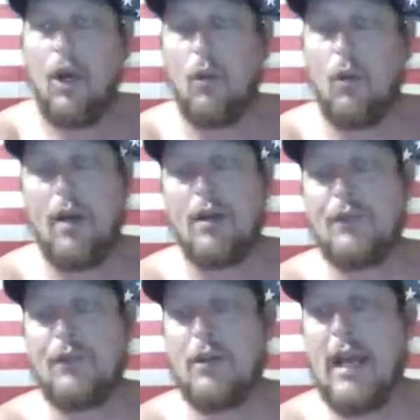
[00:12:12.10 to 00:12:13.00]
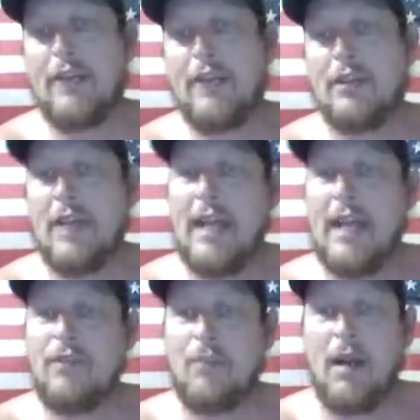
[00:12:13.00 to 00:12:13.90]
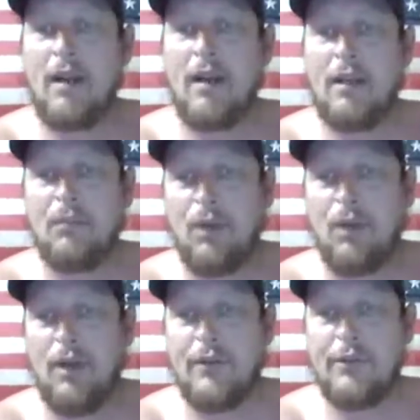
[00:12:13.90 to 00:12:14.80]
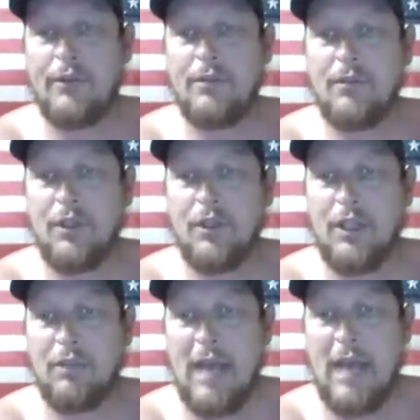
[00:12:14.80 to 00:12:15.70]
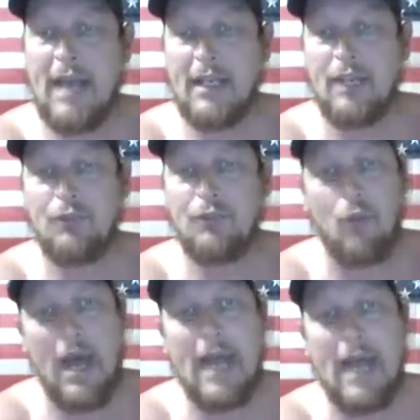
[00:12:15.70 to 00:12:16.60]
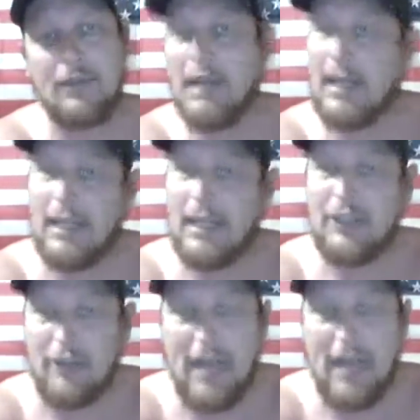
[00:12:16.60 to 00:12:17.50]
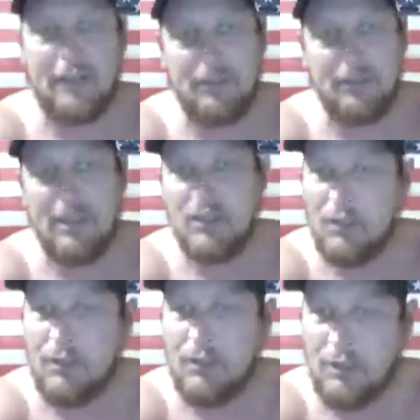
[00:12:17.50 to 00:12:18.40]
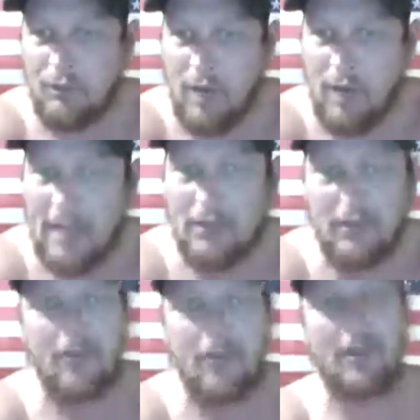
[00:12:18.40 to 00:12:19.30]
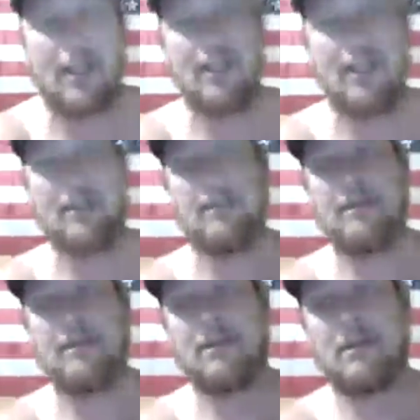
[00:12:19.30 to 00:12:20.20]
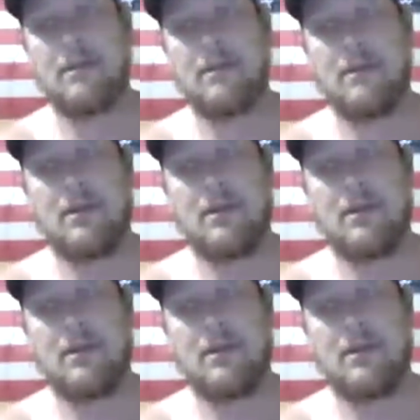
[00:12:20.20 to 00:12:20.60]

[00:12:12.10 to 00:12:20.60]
Well, if you're asking Native American brothers to unite against whites, and I guess you're asking me to join your ranks there, Keith.